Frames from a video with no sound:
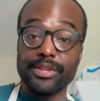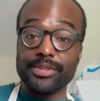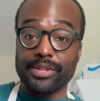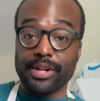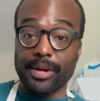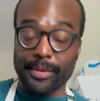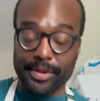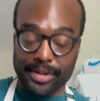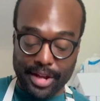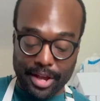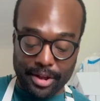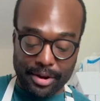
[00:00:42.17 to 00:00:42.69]
So now
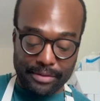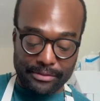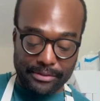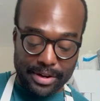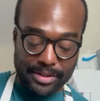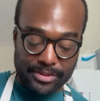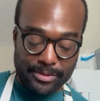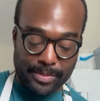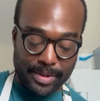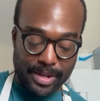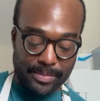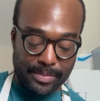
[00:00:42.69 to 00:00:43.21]
we're going to add our
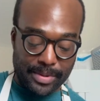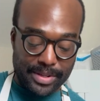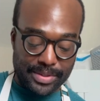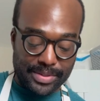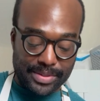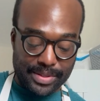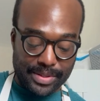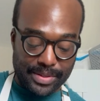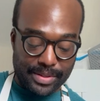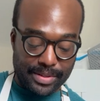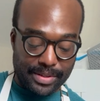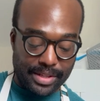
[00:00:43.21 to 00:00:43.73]
frangipane base
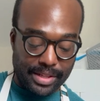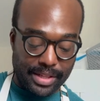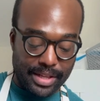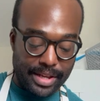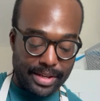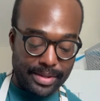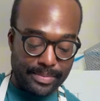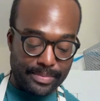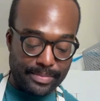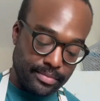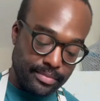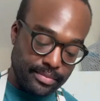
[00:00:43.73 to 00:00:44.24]
to the galette,